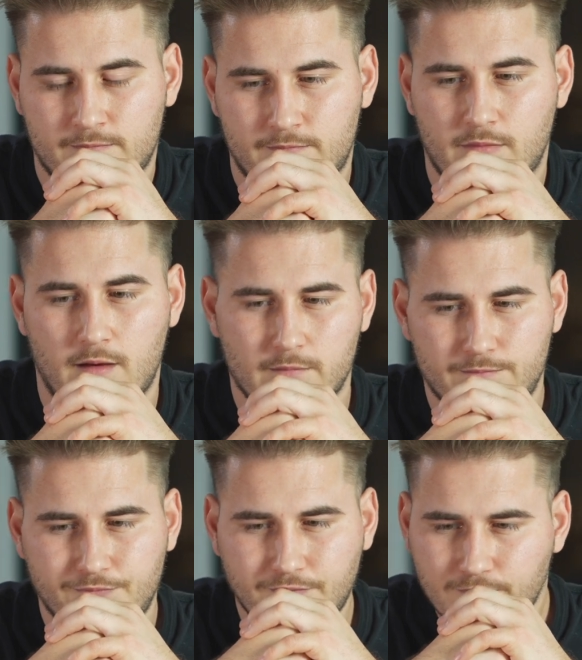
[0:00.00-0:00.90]
stuff. So I've
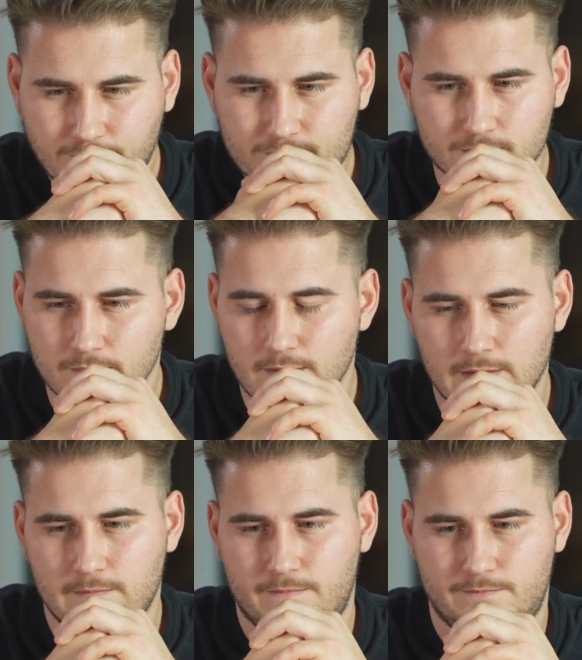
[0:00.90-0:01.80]
kind of been looking at like
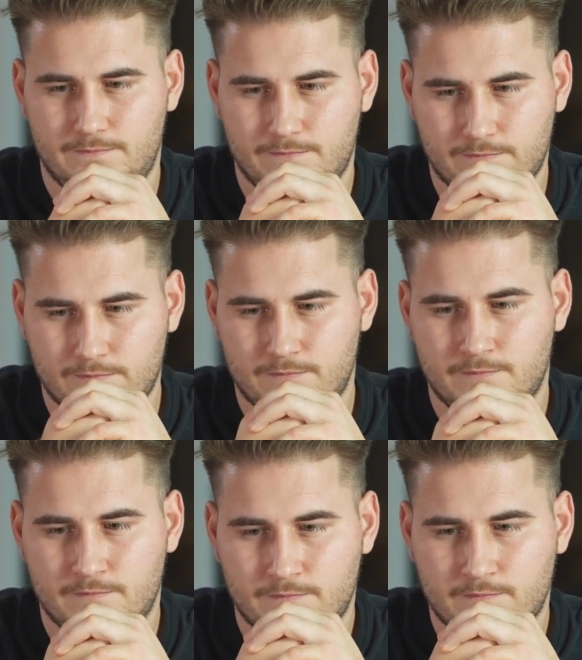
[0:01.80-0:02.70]
150 unit
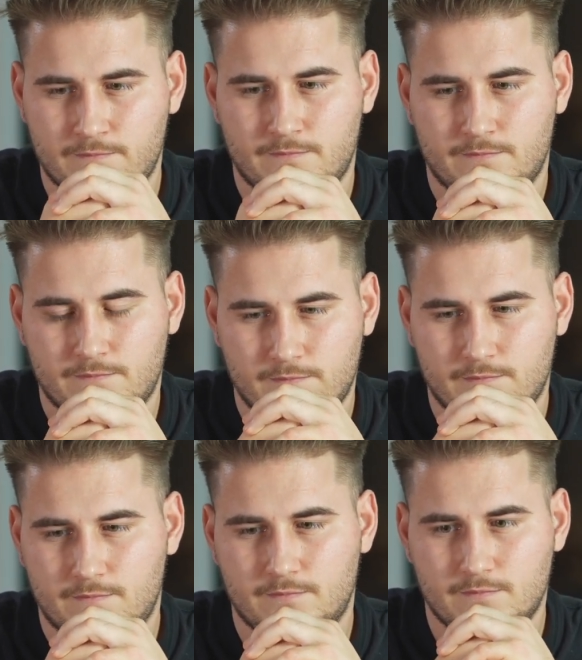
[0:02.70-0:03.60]
apartment deals and some
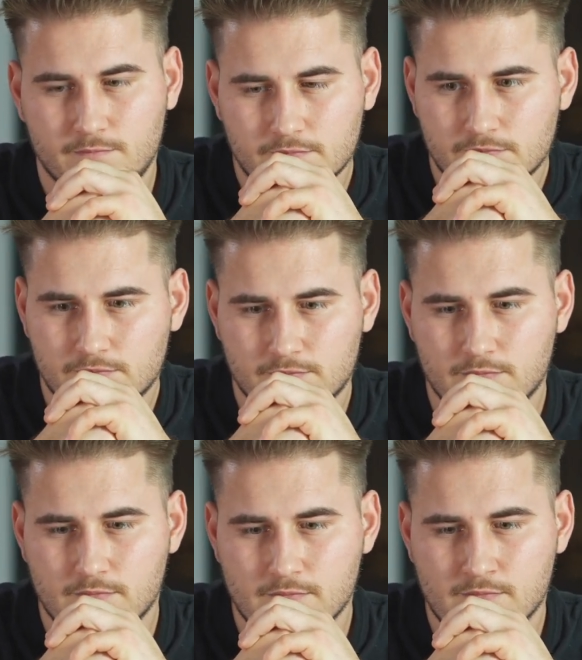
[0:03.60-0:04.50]
other stuff. And
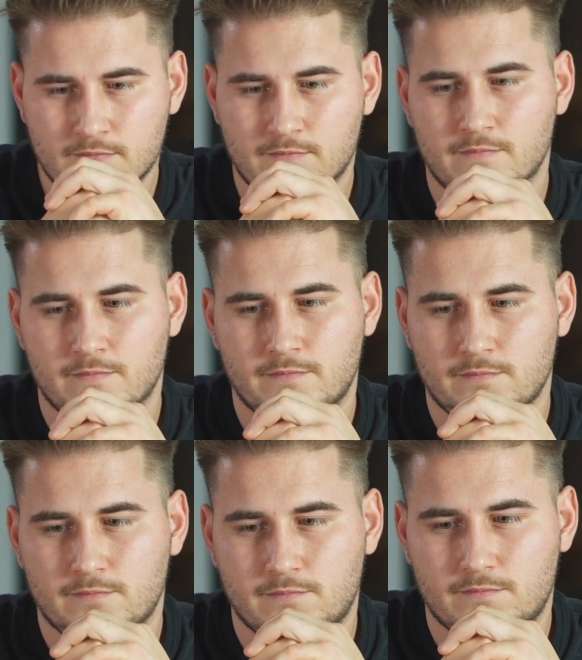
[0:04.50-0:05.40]
I've looked
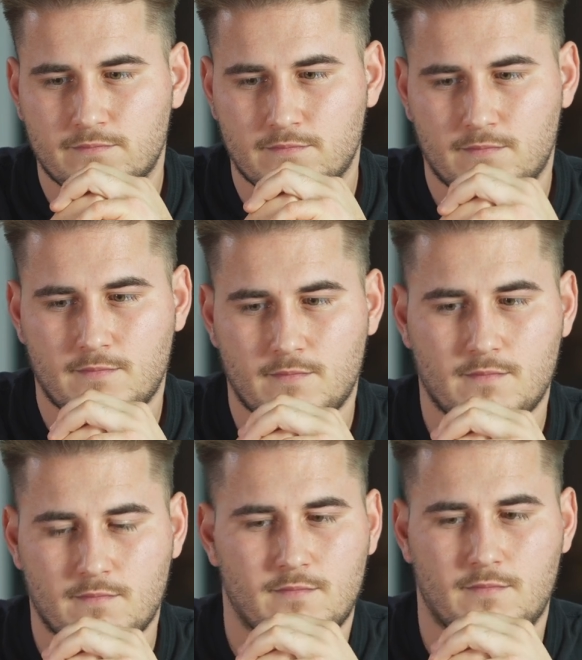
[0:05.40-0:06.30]
at development and other
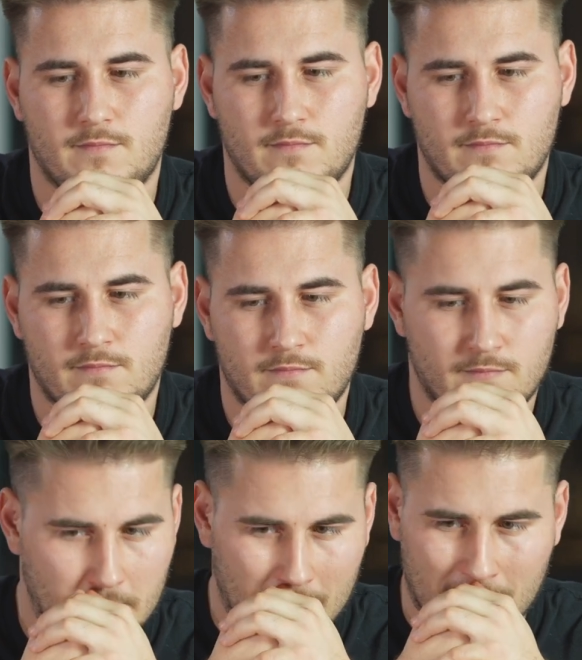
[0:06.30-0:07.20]
stuff as well.
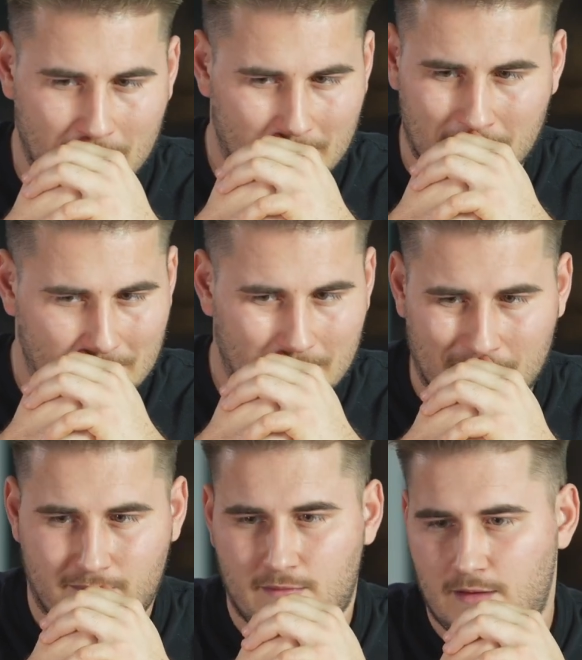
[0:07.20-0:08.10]
So for me, it's like,
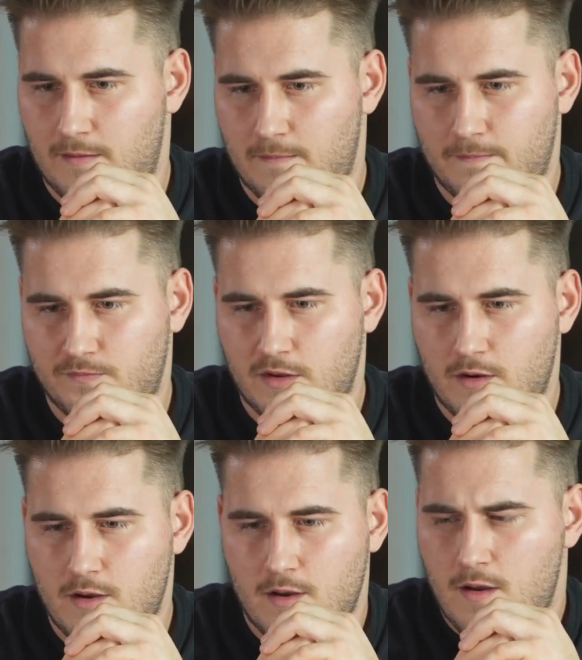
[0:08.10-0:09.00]

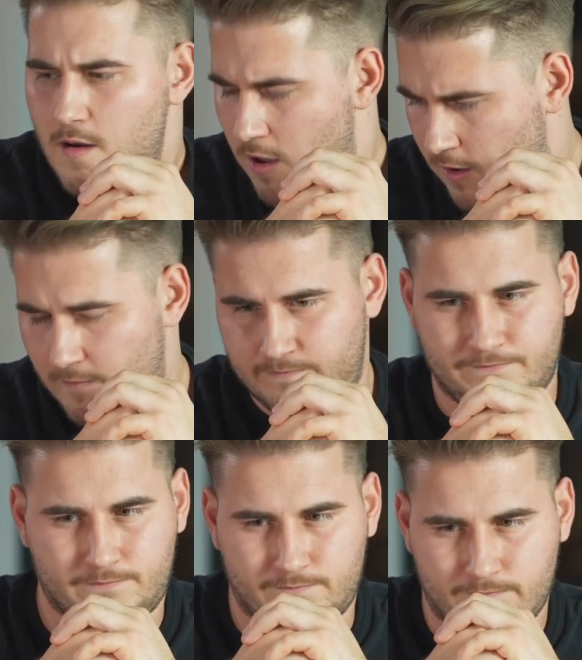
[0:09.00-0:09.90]

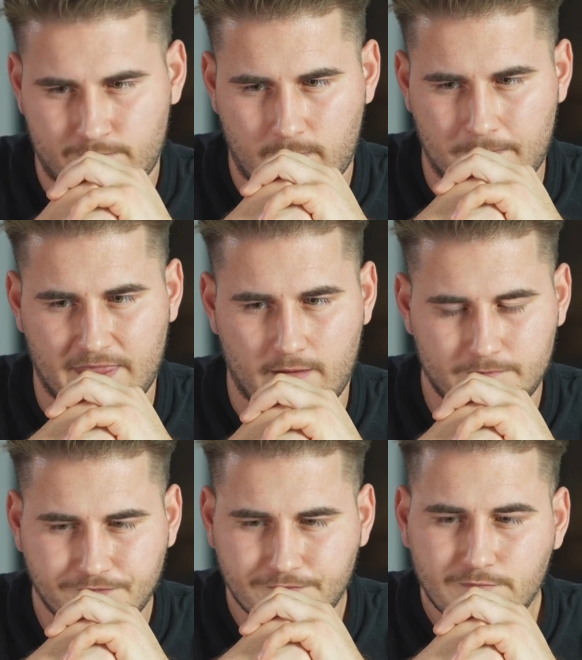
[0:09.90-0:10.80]
I just want to kind of expand
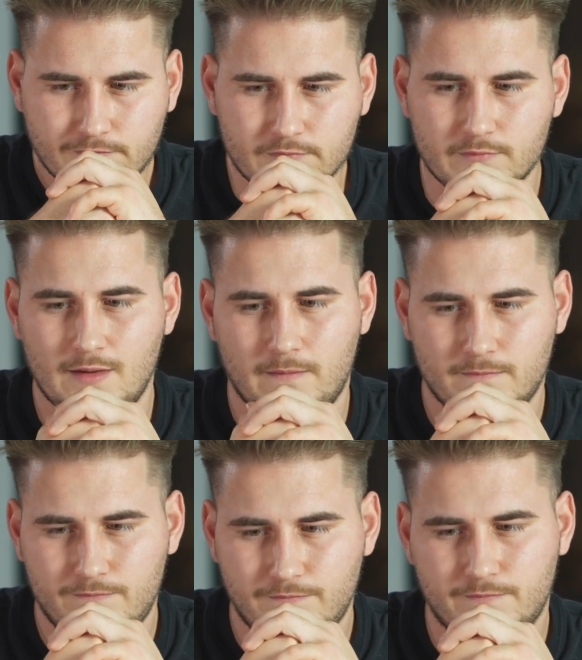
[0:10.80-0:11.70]
my horizon and kind
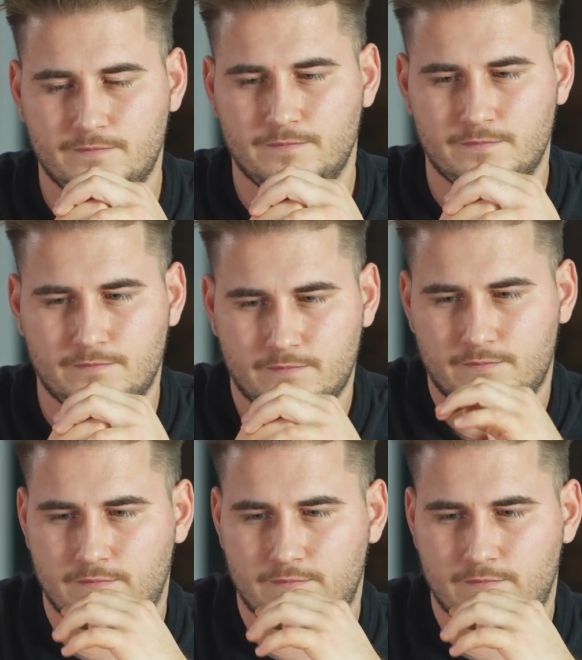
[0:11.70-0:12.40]
of diversify into